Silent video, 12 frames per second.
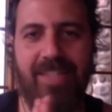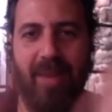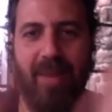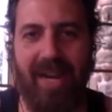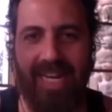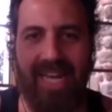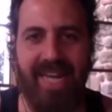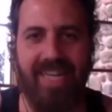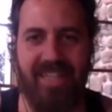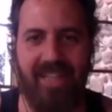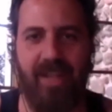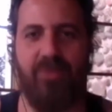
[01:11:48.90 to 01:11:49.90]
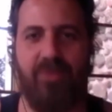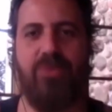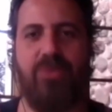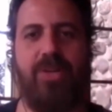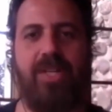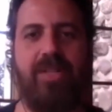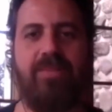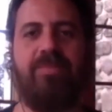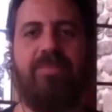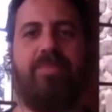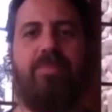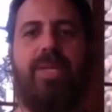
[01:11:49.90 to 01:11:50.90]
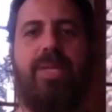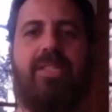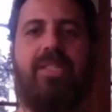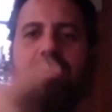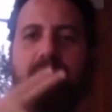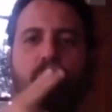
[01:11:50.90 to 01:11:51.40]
by letting love free. Peace.